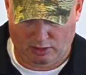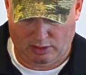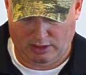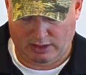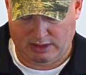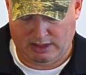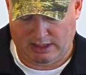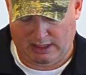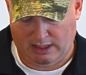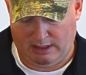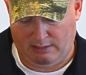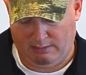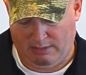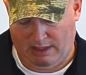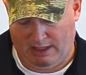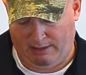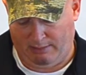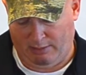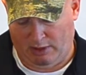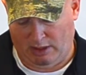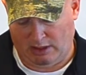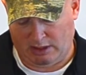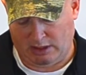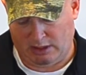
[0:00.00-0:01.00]
good and tight. The
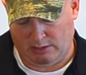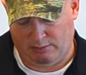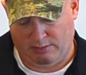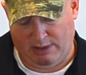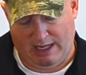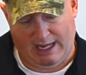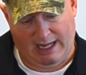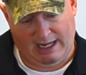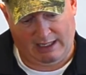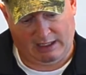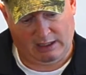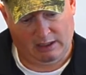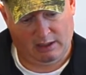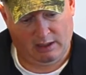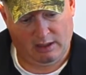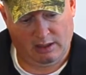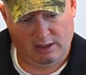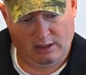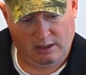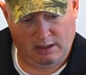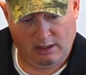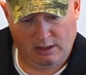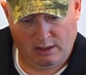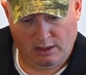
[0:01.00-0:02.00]
mag box is back.
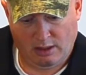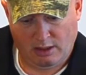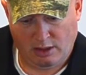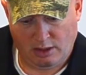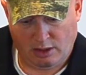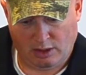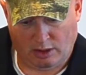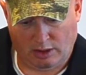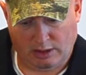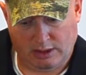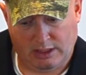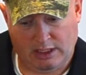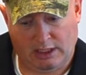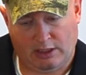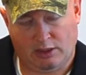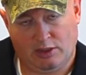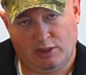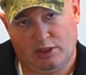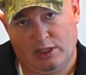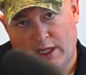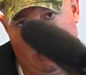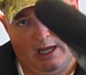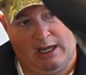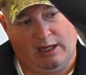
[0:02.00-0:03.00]
So you're going to take your
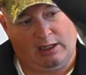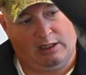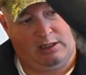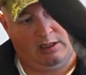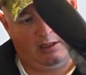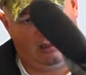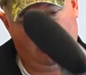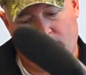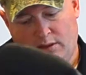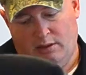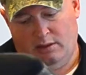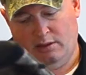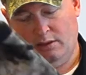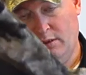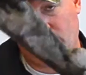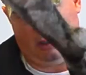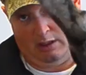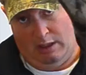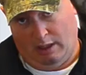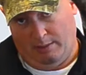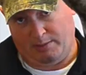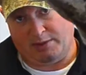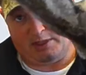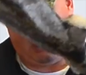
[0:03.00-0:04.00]
stock,
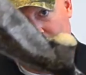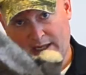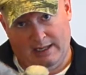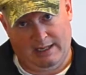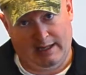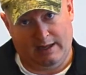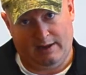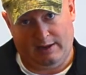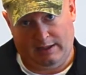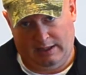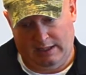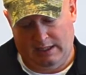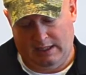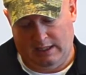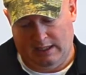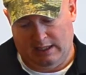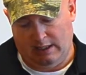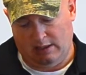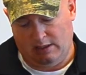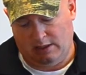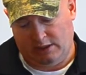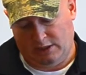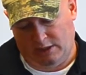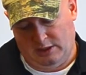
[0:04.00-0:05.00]
upside down
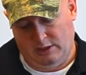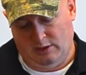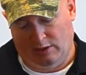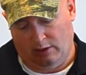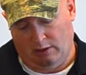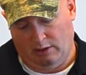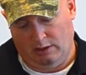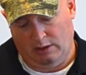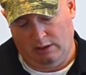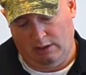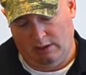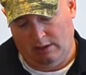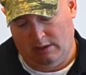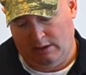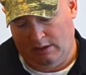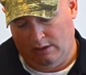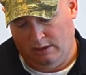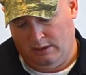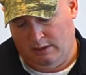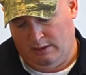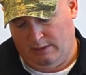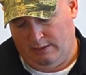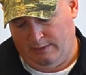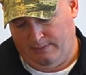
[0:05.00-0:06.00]
again, still,
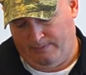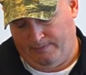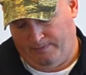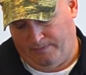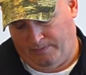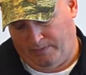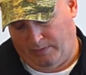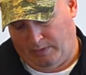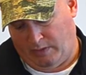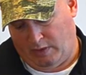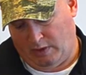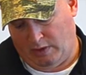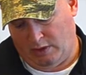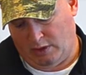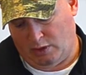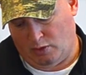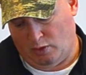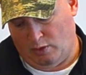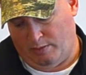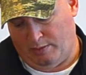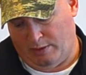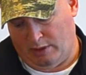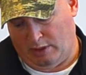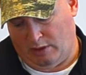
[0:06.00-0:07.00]

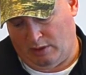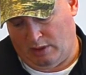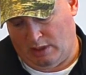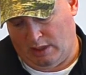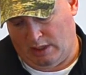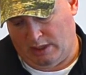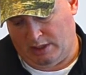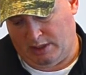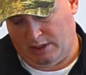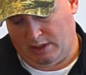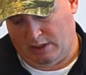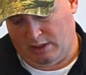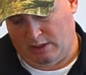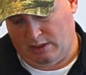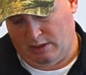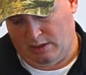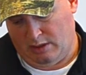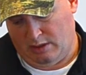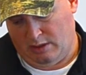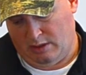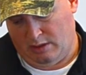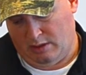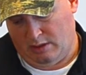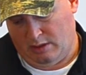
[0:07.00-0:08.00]
sweep it across,
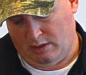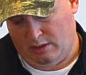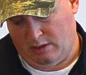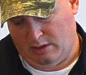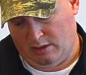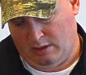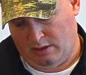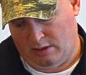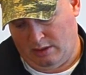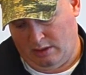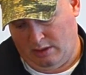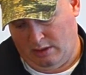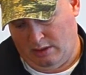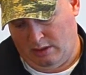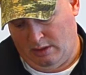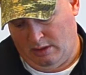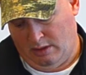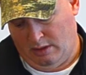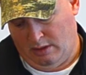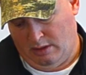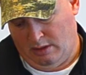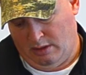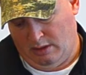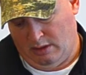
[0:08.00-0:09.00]

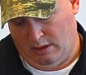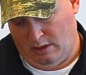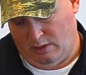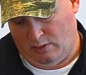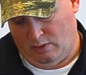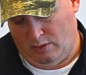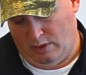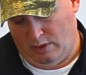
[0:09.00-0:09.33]
and